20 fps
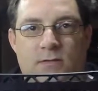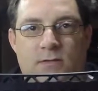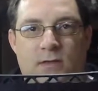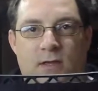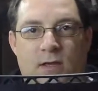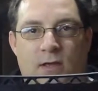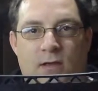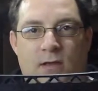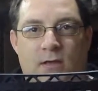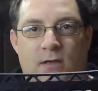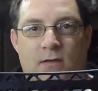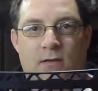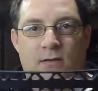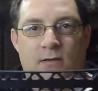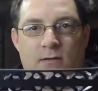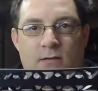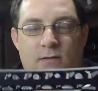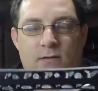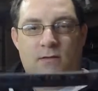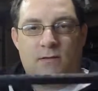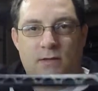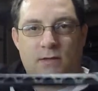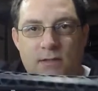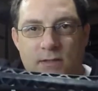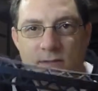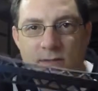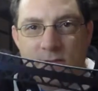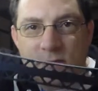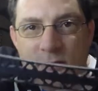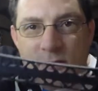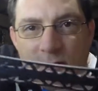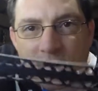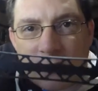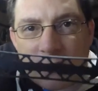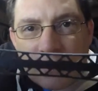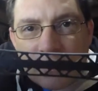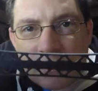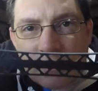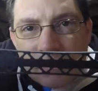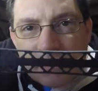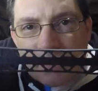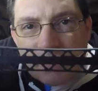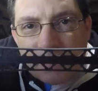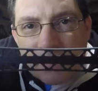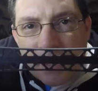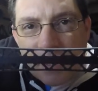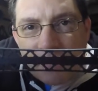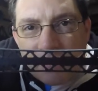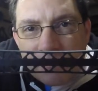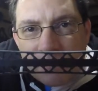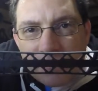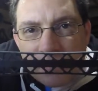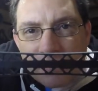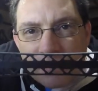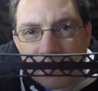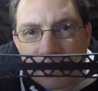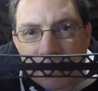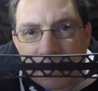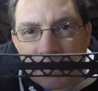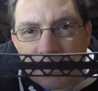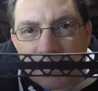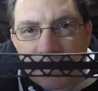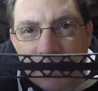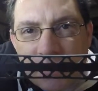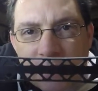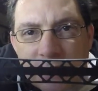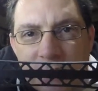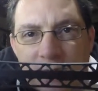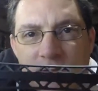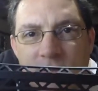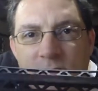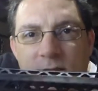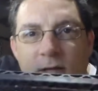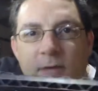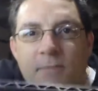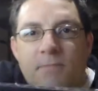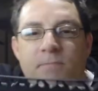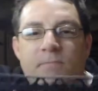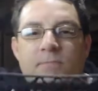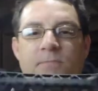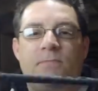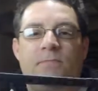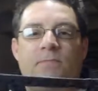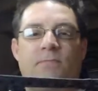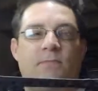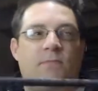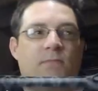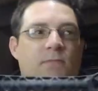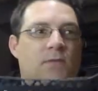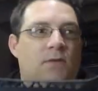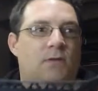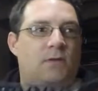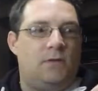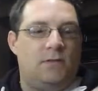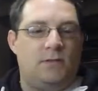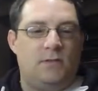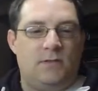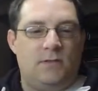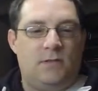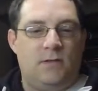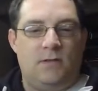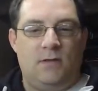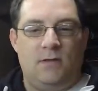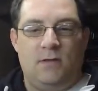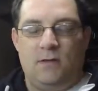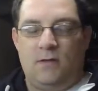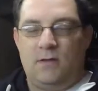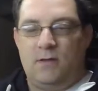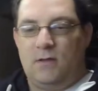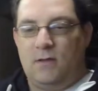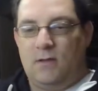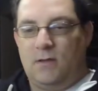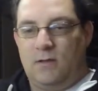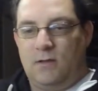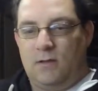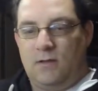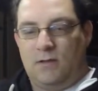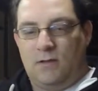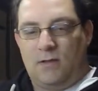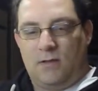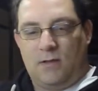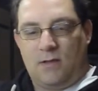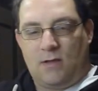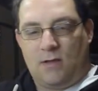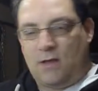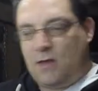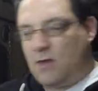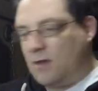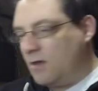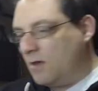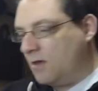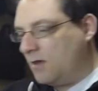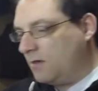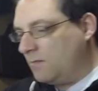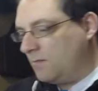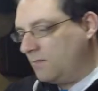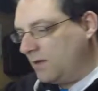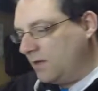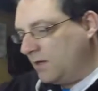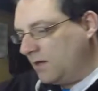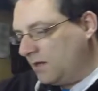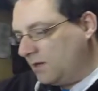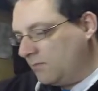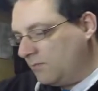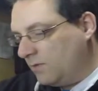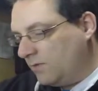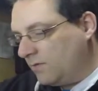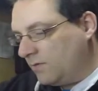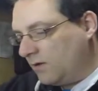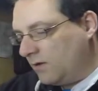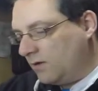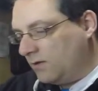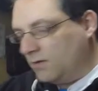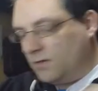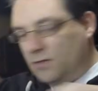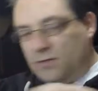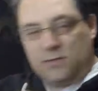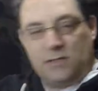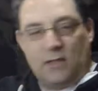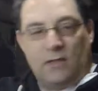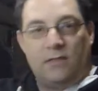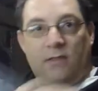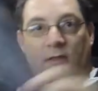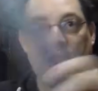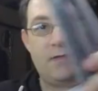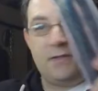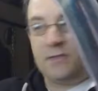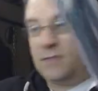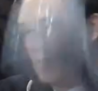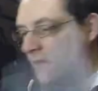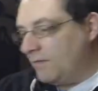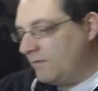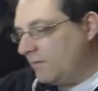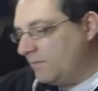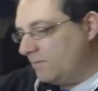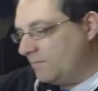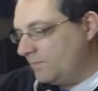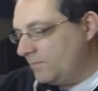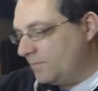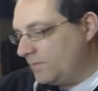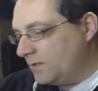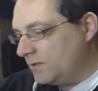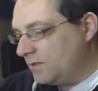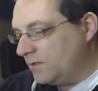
So there's there's that. You can guys can see it. Nice. Um, and then we've got still another set of them.